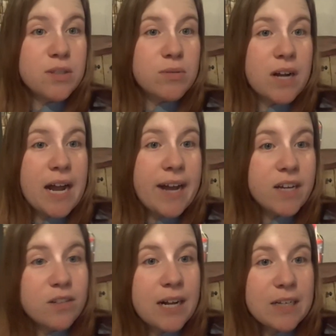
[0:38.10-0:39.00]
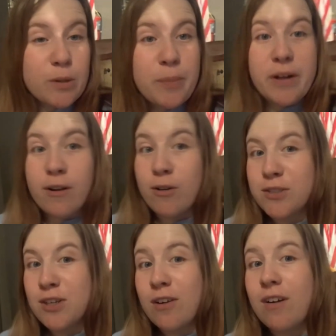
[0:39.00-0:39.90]
We're at Cracker Barrel,
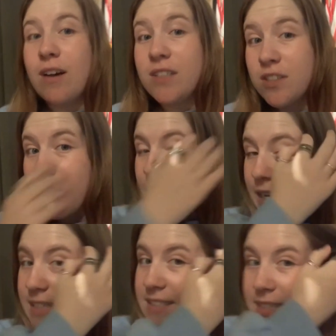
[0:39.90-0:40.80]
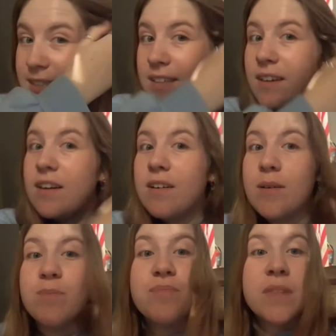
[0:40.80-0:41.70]
sorry
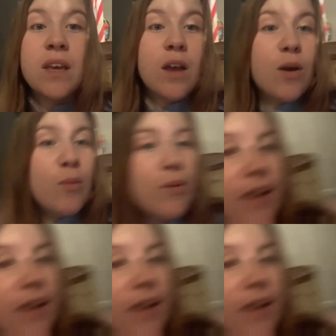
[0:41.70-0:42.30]
Isaac, but